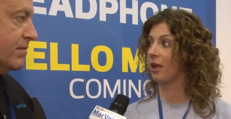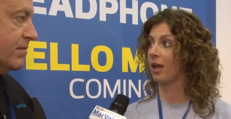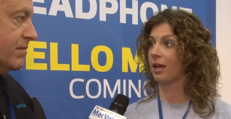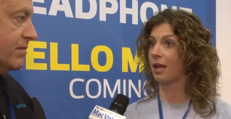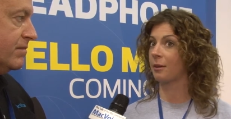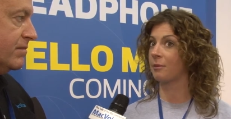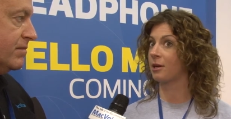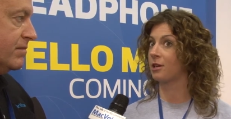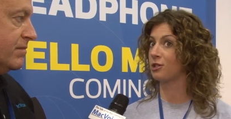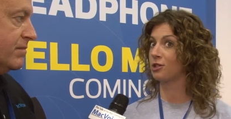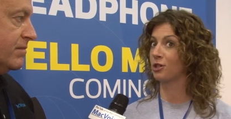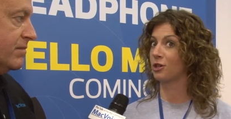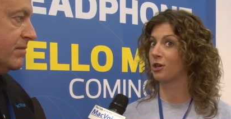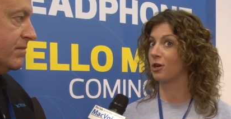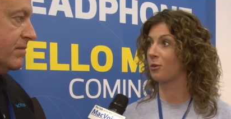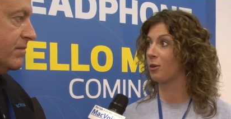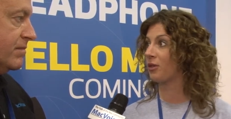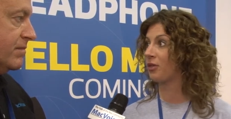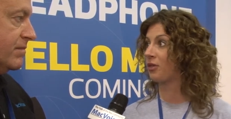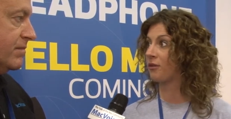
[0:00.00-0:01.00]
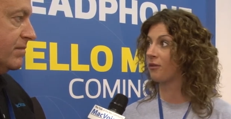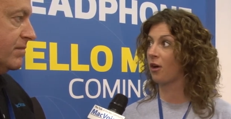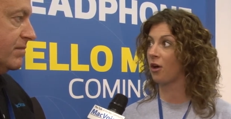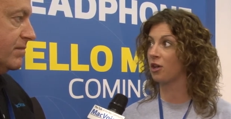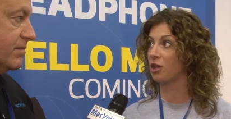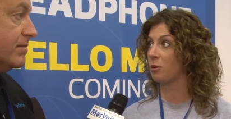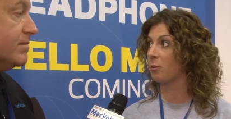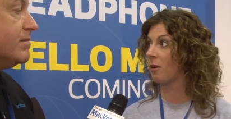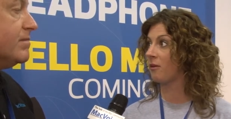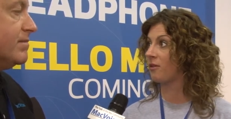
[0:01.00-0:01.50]
Speaker 1: like, I'm not sure what the
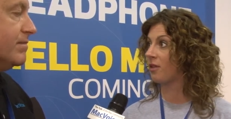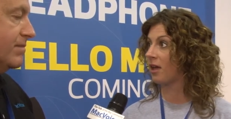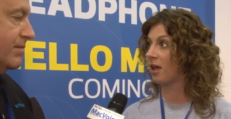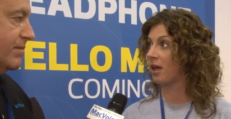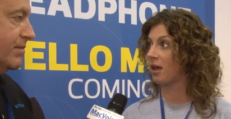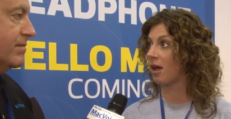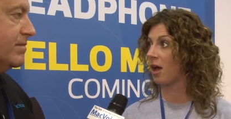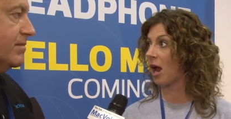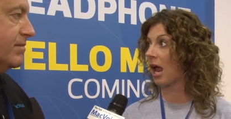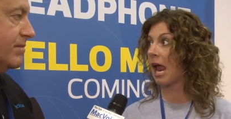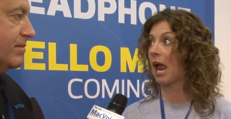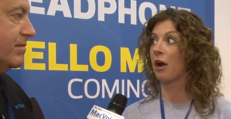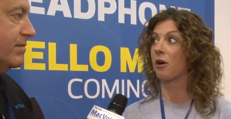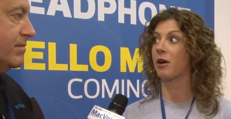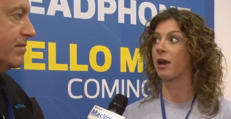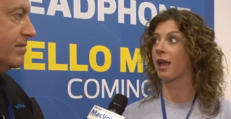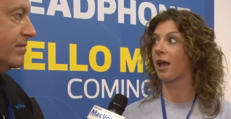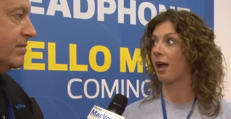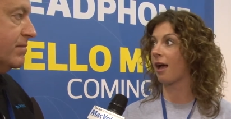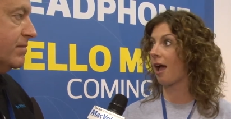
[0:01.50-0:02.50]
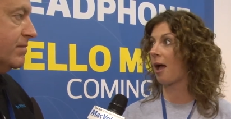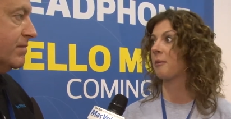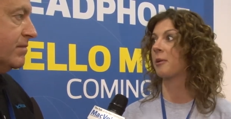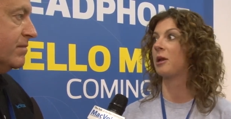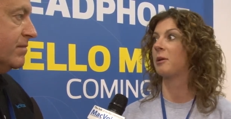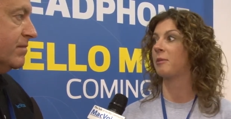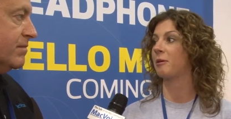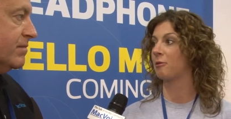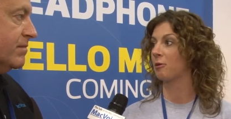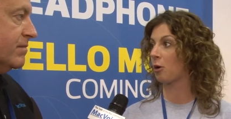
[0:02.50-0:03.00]
volume of the area I'm going
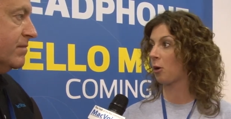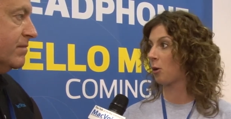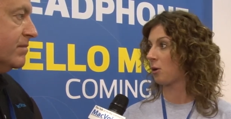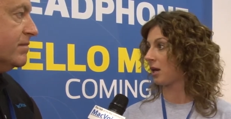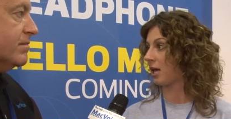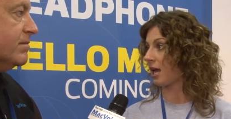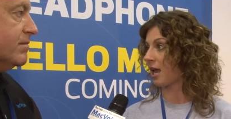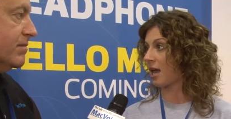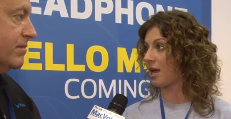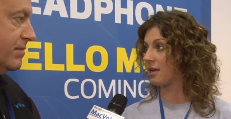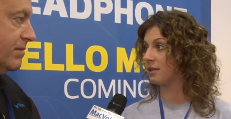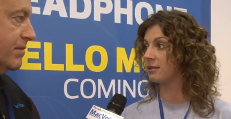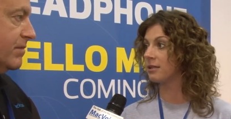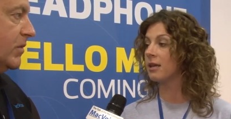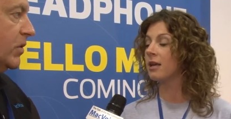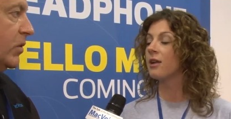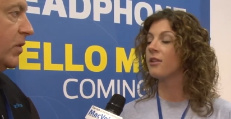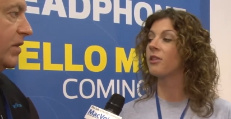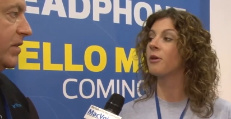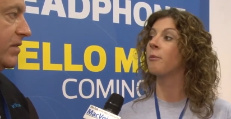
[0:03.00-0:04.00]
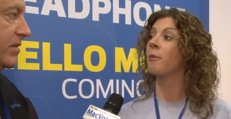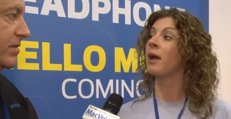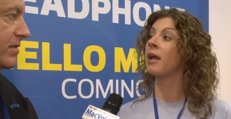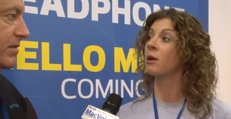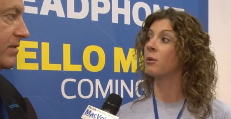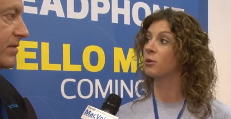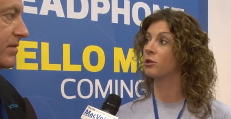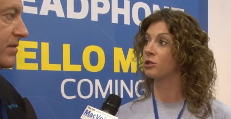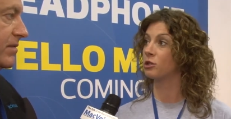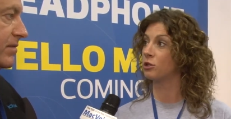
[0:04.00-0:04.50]
to be recording is, the mic
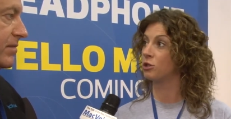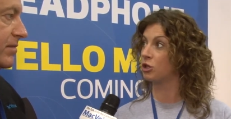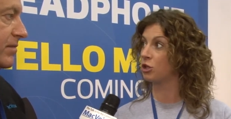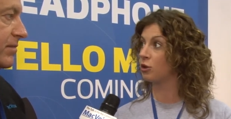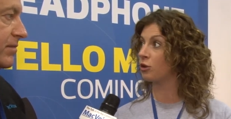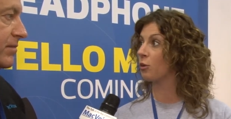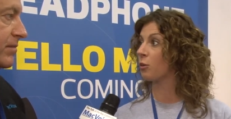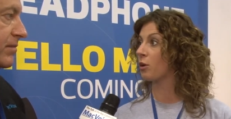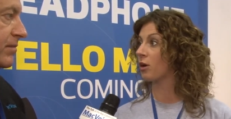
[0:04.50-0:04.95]
will do the